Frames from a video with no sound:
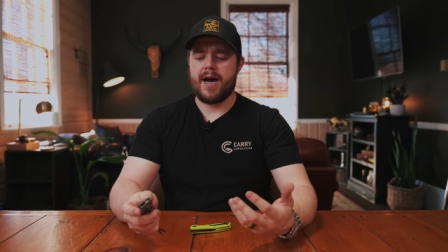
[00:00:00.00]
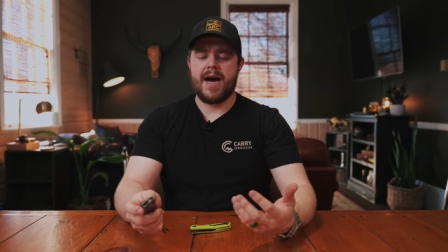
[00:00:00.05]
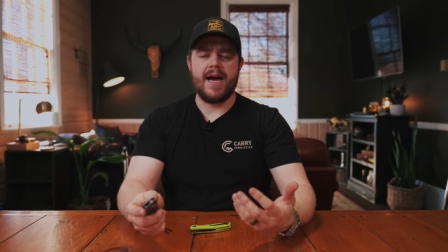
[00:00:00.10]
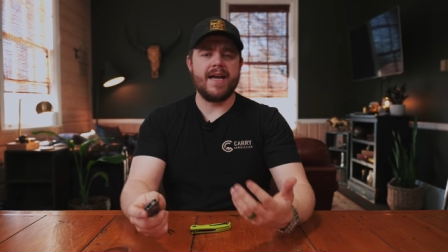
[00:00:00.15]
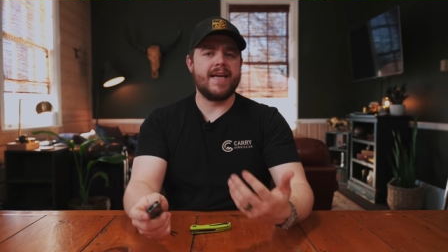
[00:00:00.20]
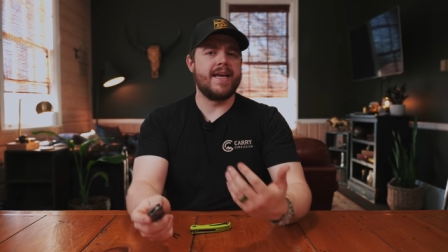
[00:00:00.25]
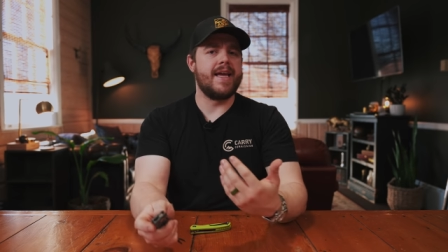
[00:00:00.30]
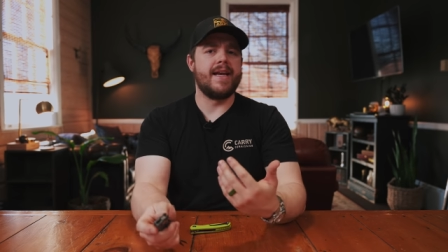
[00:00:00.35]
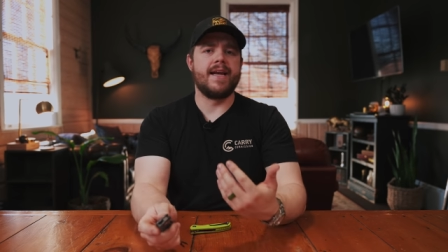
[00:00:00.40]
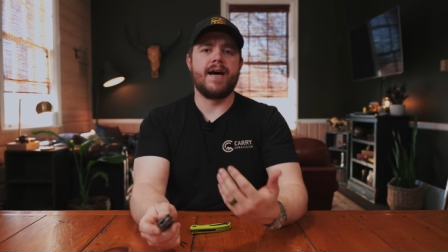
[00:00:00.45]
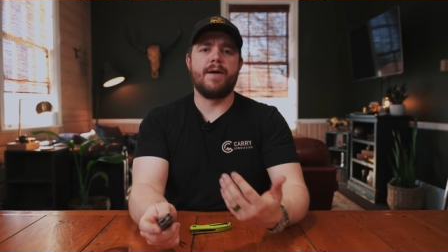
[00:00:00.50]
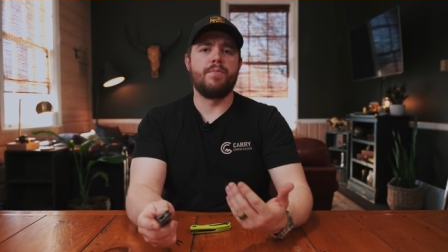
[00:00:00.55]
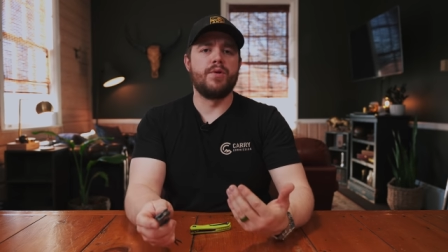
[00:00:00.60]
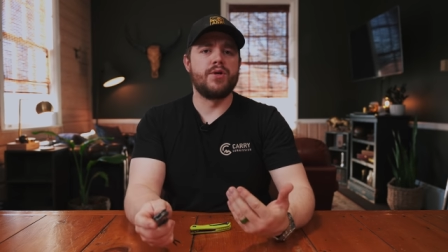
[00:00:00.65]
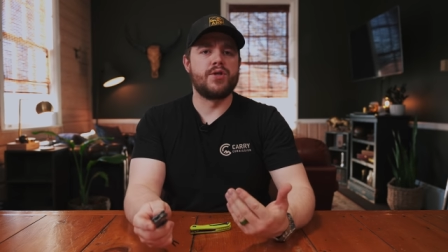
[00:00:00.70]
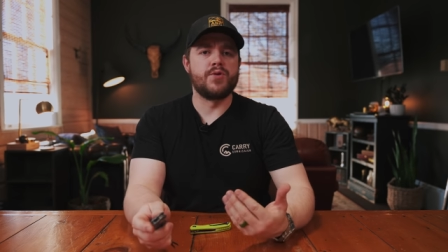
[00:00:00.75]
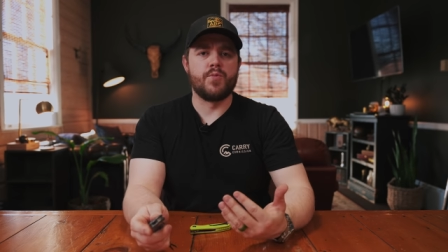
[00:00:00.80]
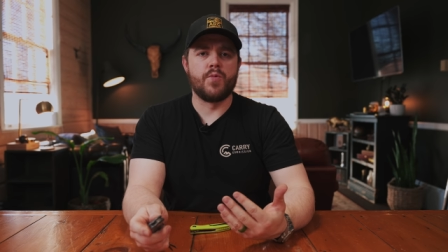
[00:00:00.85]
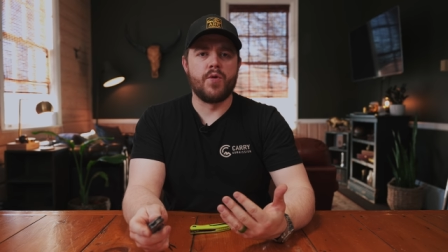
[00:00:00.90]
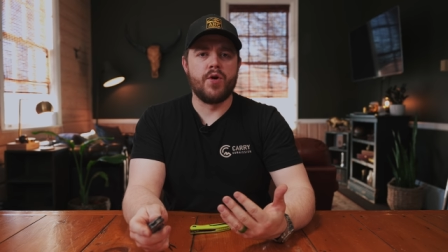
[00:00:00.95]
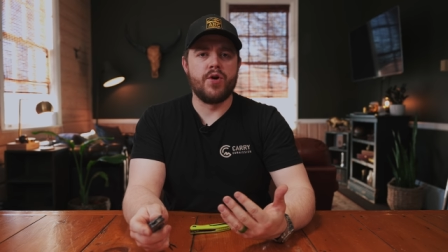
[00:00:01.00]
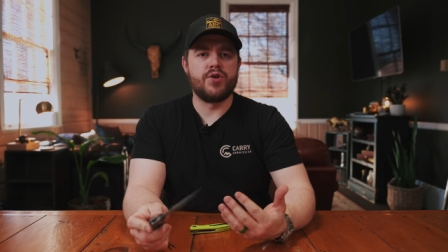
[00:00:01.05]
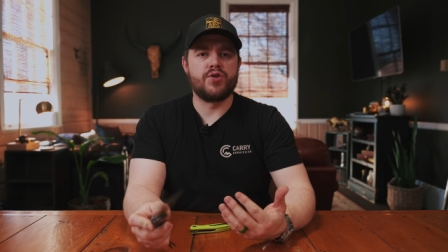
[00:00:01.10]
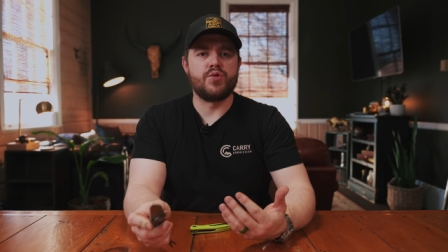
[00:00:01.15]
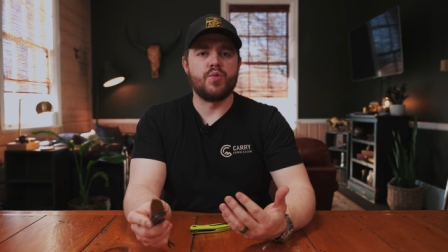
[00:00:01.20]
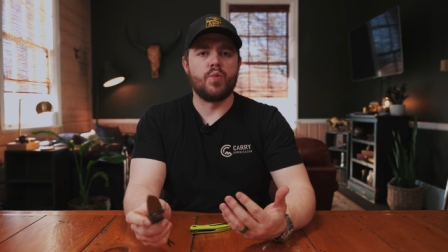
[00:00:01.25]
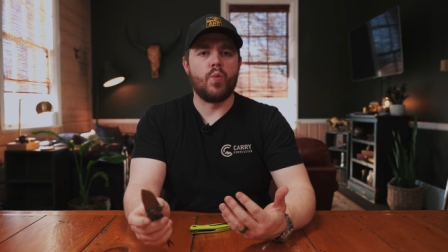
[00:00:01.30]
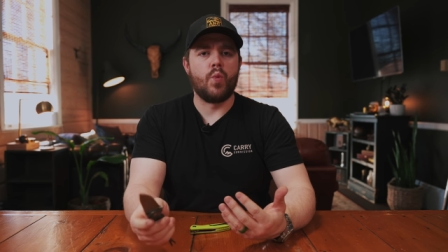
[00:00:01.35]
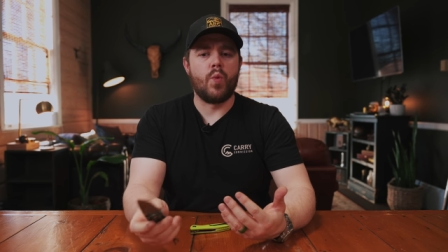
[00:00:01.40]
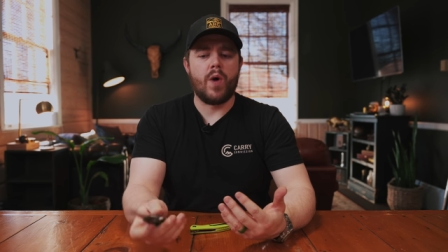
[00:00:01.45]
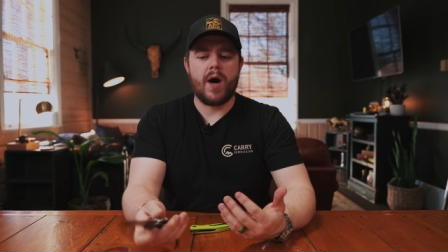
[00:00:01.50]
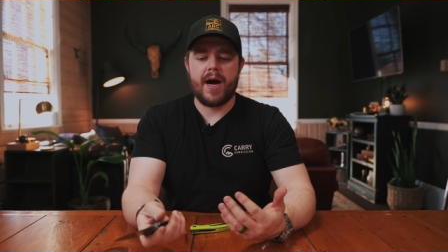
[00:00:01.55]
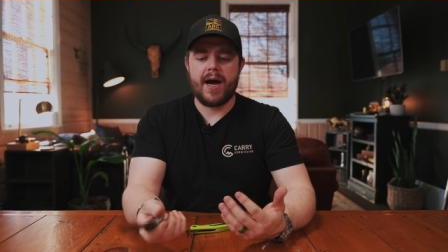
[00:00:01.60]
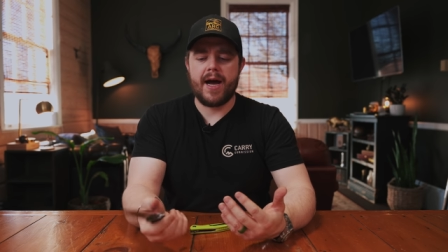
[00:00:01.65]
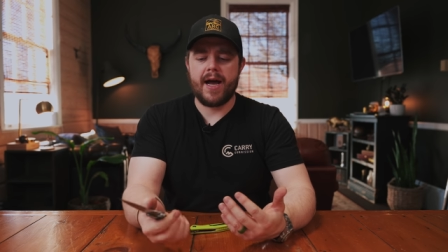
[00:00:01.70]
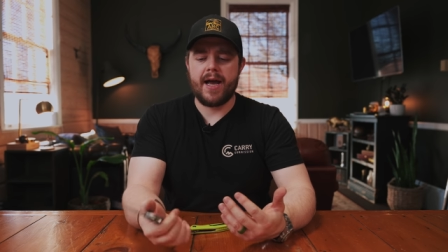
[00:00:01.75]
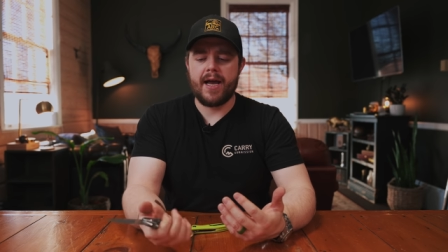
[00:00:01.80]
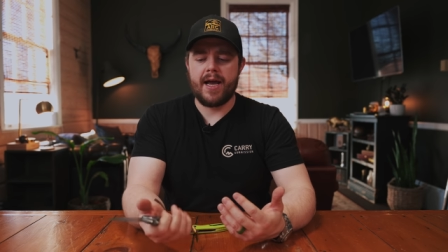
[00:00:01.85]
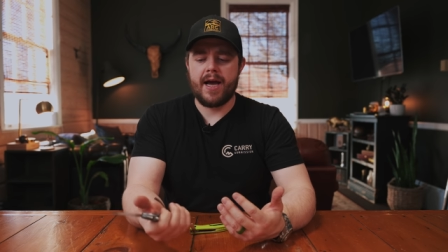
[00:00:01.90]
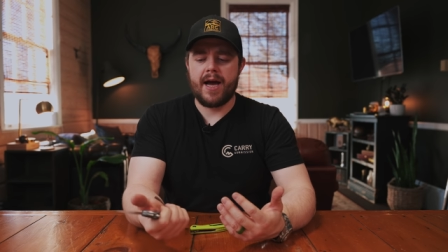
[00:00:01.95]
I cannot put to words
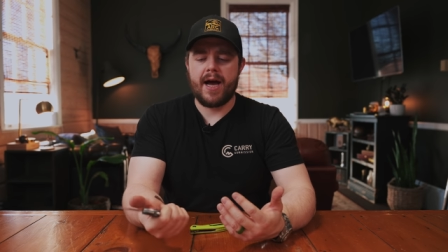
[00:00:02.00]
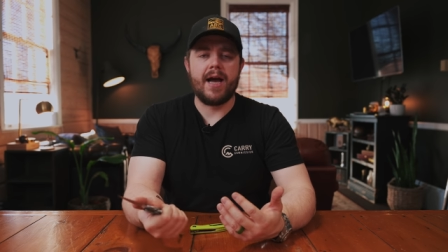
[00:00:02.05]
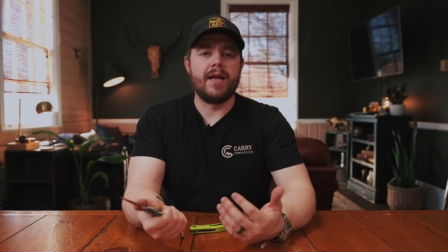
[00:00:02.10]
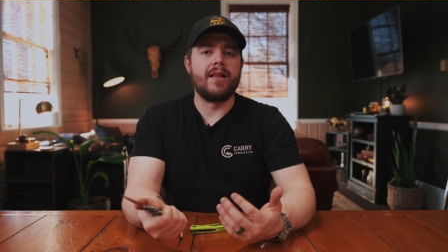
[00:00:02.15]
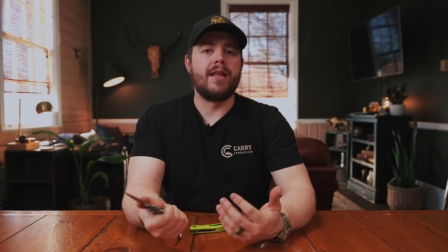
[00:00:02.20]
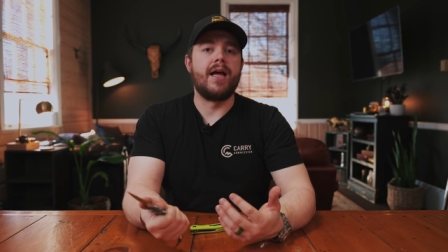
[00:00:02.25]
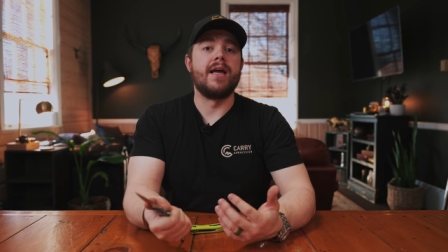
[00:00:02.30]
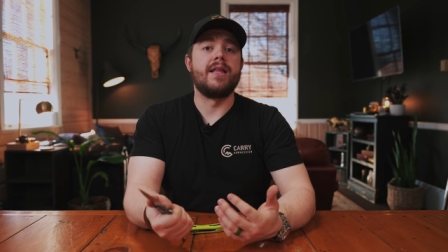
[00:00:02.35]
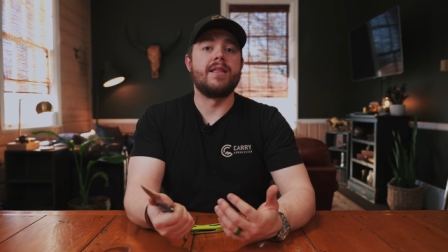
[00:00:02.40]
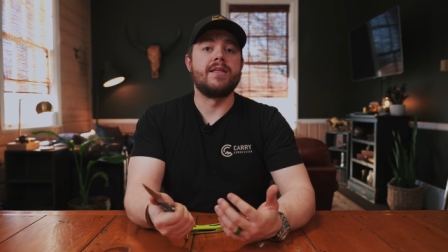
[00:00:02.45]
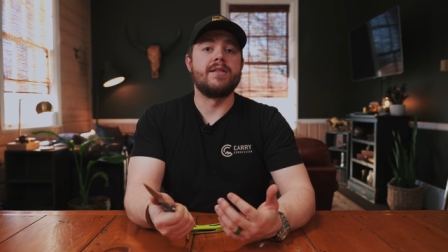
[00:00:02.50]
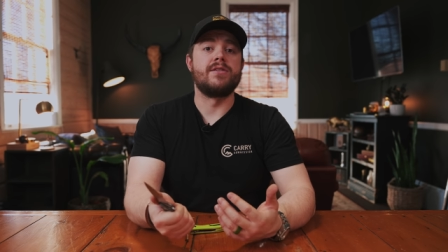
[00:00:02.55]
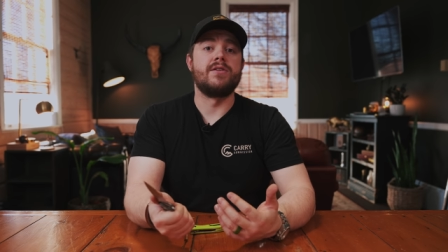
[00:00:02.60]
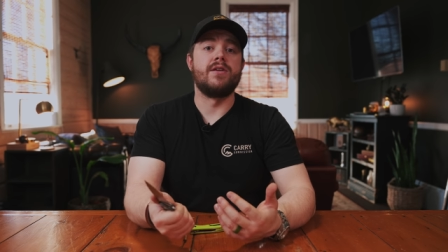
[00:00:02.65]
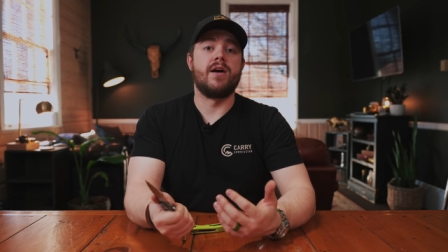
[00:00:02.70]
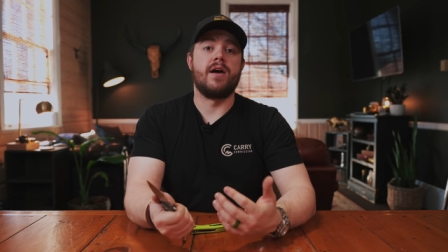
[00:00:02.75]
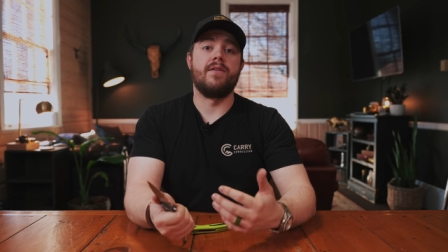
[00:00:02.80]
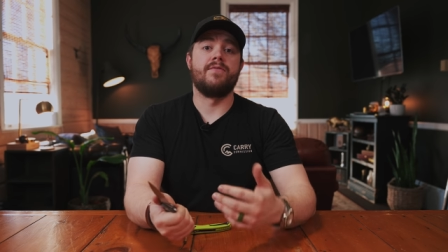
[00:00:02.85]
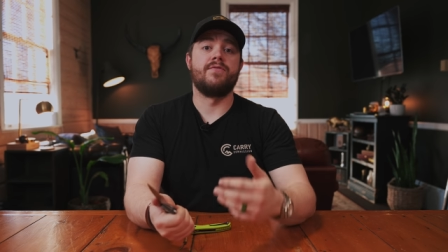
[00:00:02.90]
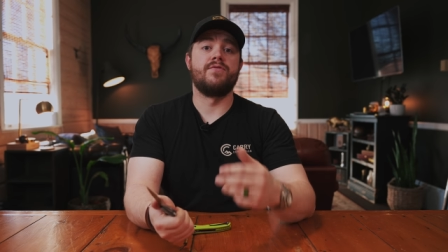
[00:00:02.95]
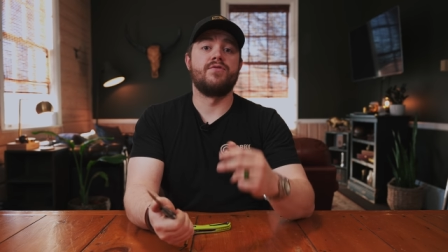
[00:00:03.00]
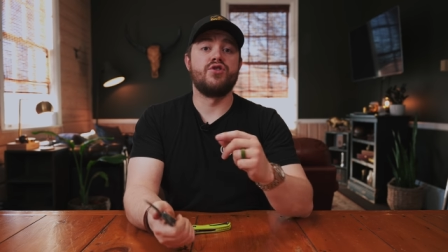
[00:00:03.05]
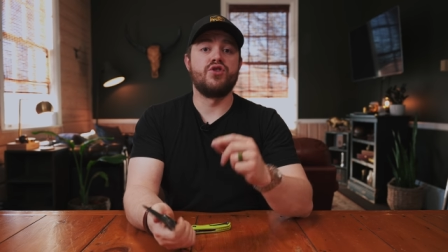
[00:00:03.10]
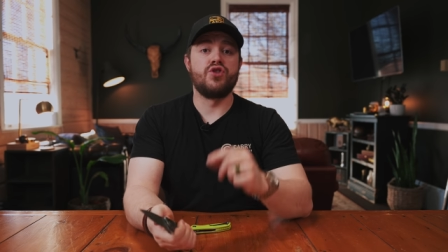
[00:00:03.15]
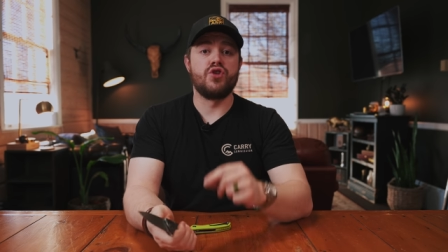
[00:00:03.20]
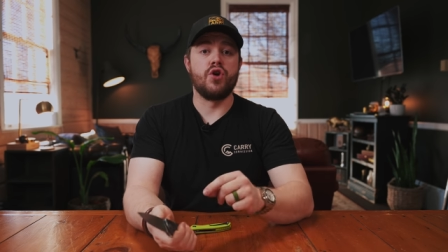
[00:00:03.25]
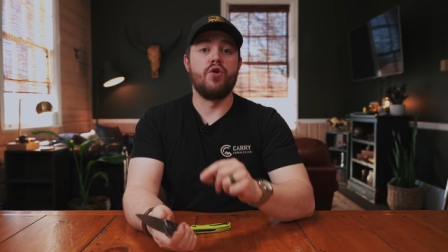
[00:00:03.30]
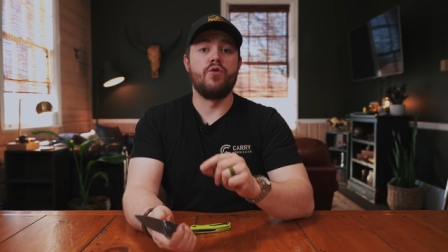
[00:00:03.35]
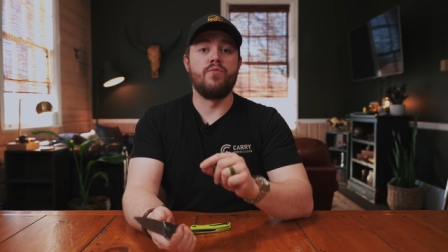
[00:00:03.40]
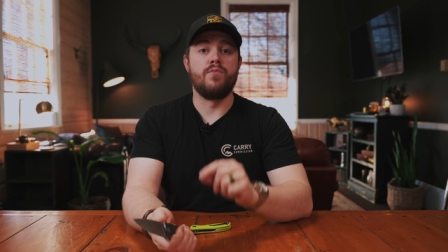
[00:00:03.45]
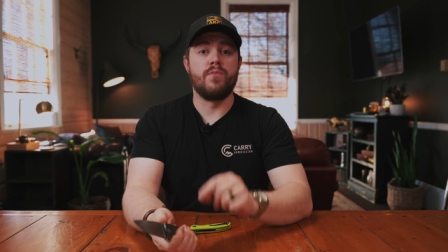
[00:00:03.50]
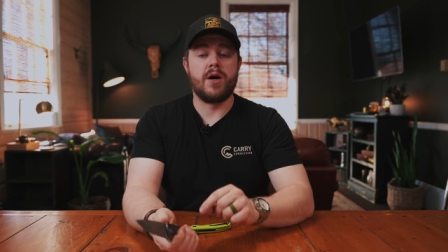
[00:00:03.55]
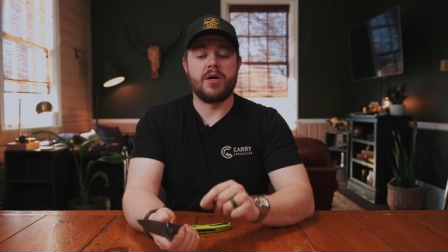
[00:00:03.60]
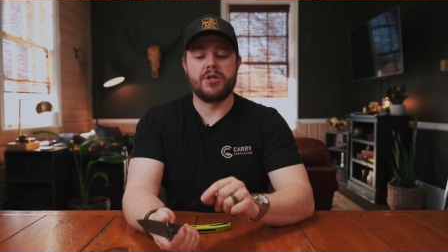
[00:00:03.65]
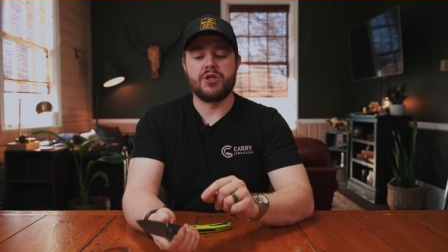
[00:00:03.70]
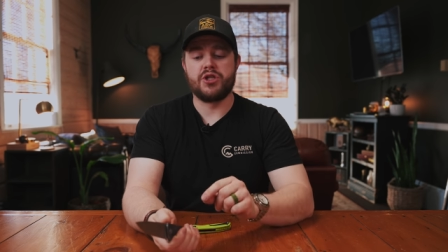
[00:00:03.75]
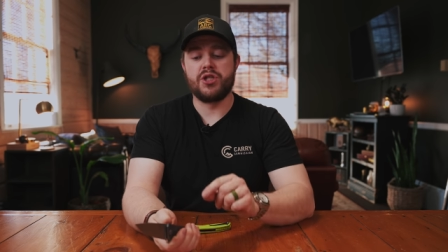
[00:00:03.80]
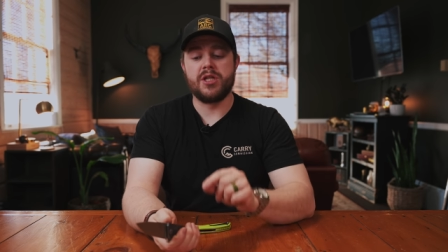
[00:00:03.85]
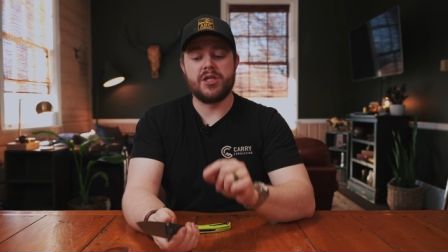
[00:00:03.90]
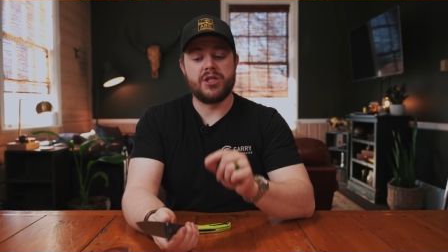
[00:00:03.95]
why I like this knife so
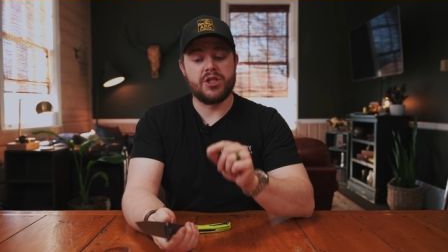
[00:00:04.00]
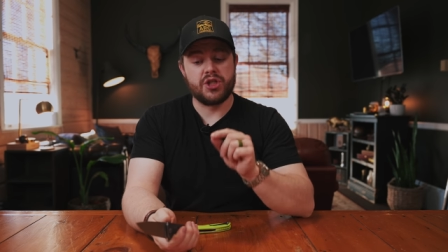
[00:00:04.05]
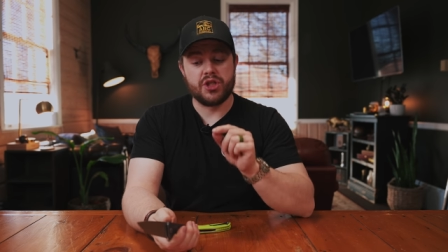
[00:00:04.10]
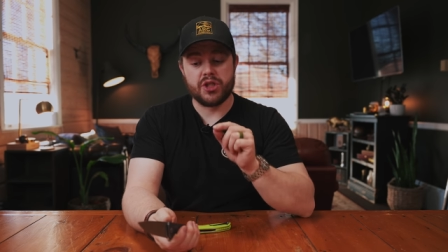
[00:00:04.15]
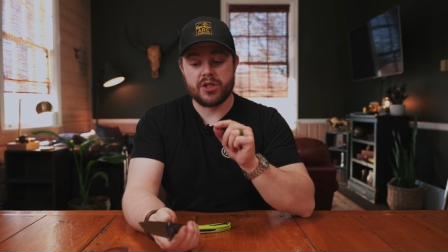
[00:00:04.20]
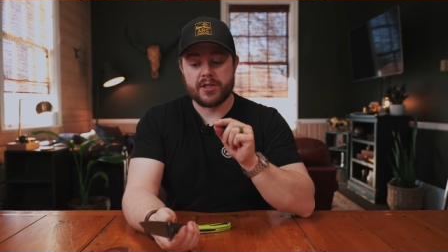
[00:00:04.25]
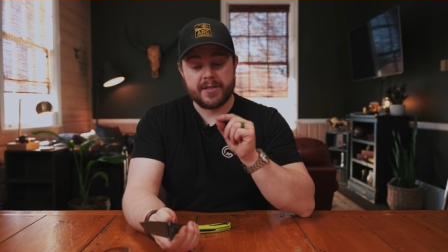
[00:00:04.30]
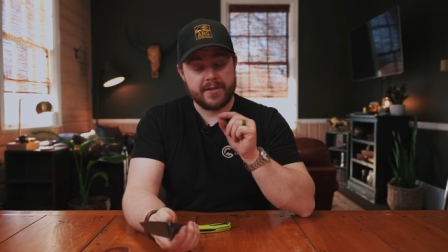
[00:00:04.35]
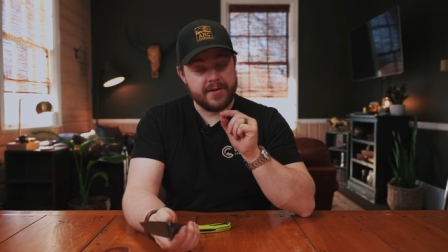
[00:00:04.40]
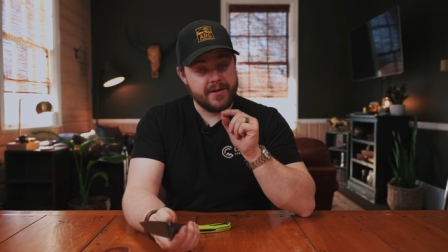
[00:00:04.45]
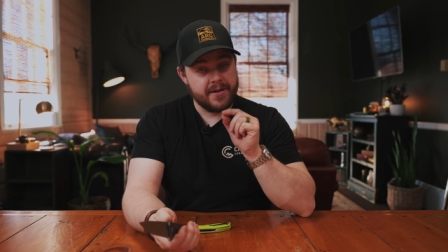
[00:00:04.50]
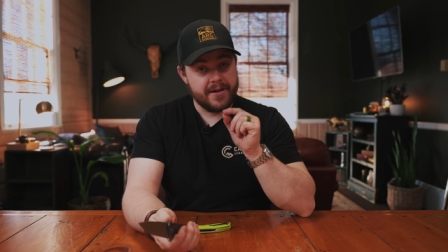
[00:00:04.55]
much. It's just